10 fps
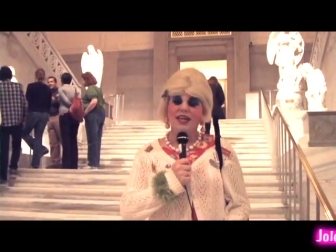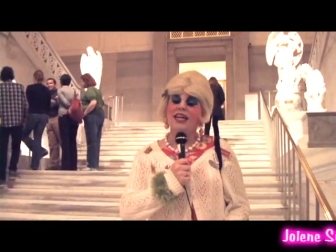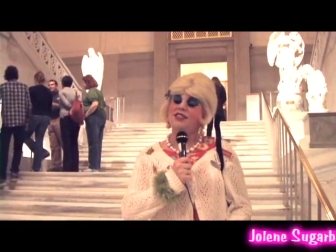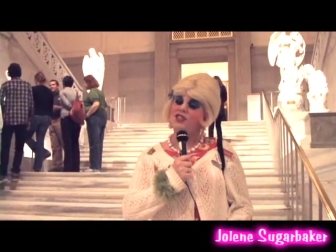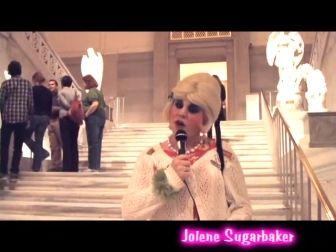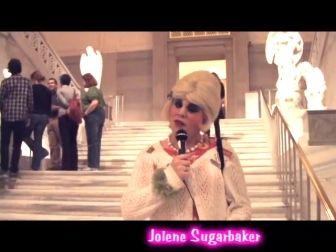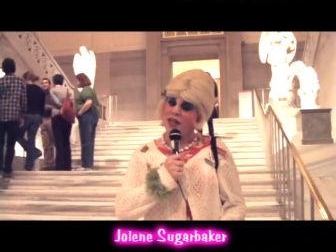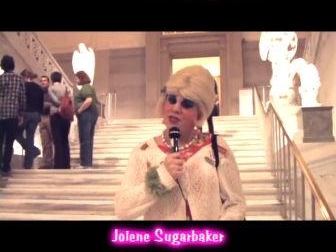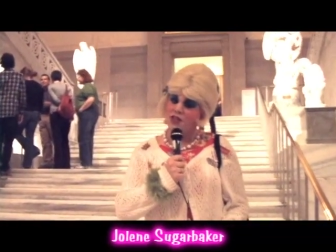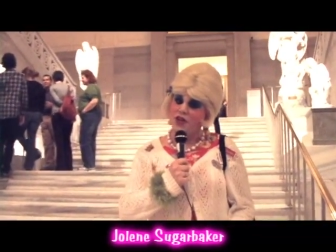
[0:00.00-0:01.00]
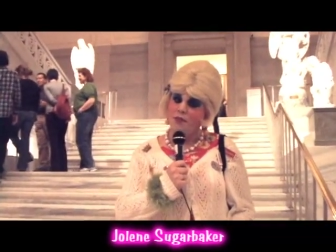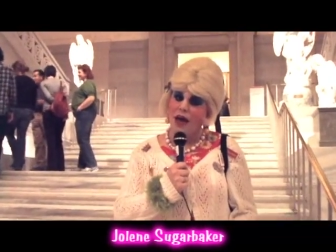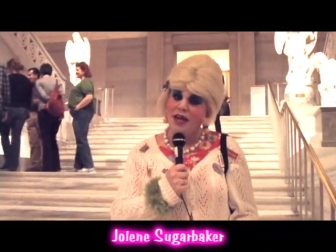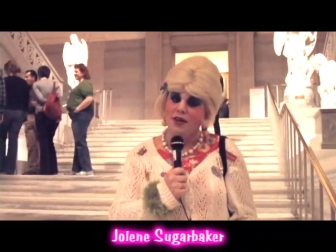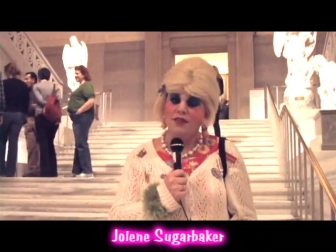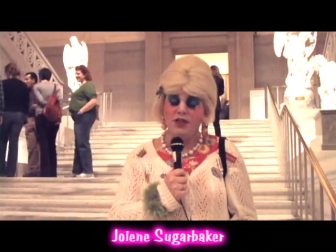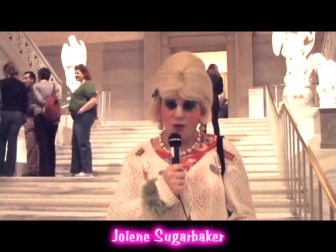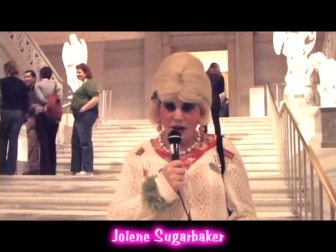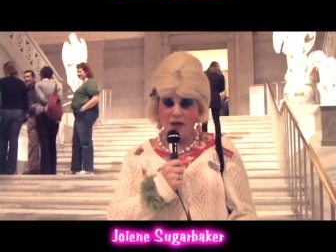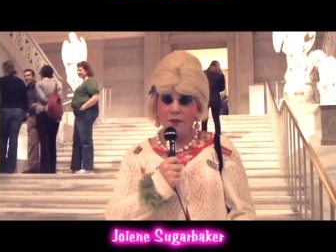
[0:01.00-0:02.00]
It's Jolene Sugarbaker, the
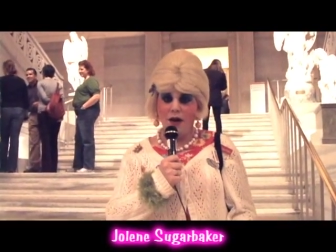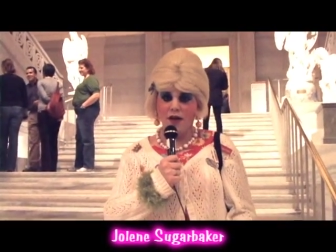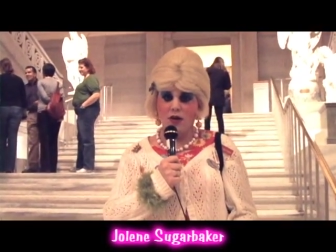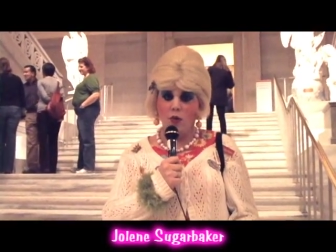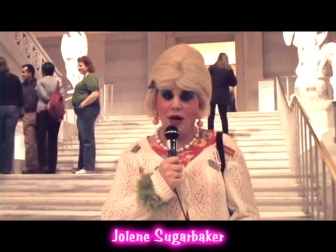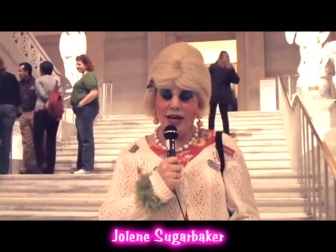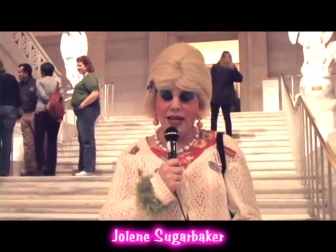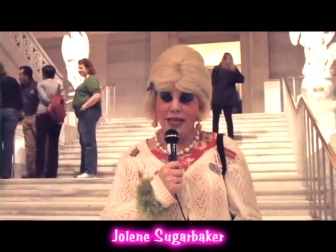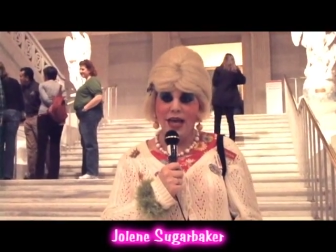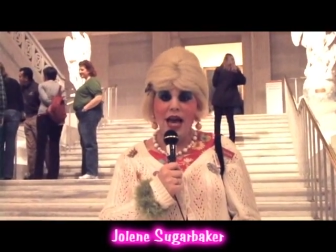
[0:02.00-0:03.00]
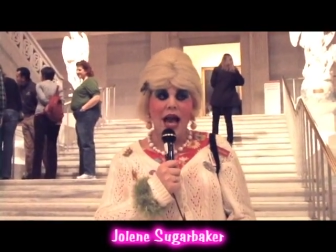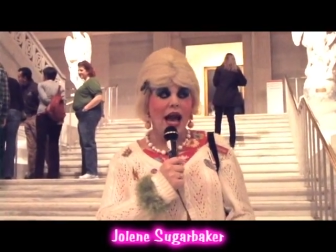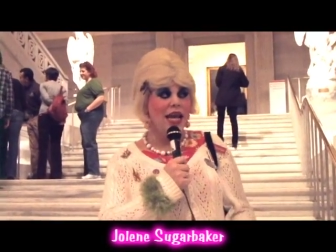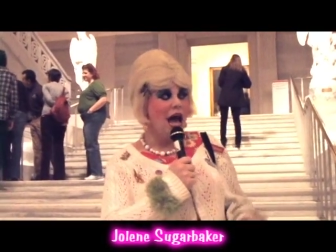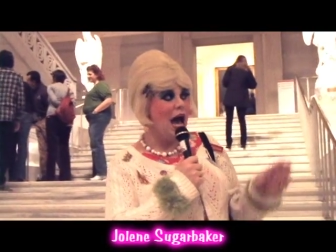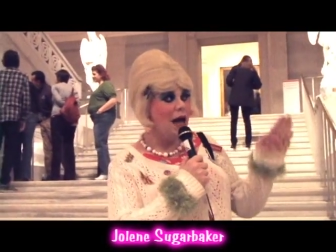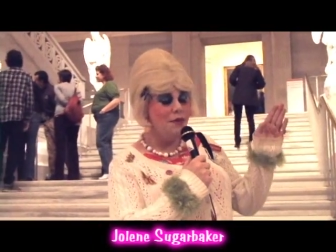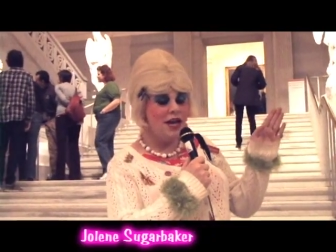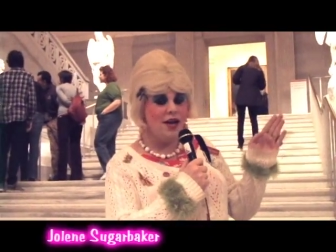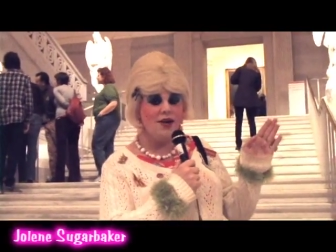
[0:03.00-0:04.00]
Trailer Park Queen, and I'm
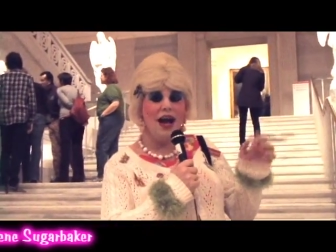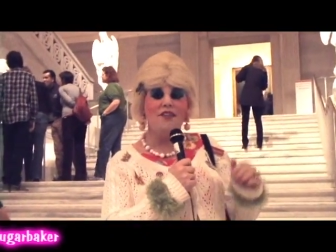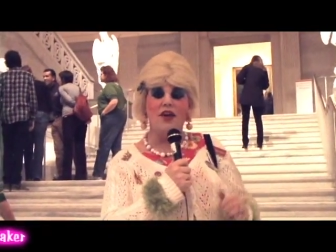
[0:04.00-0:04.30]
here at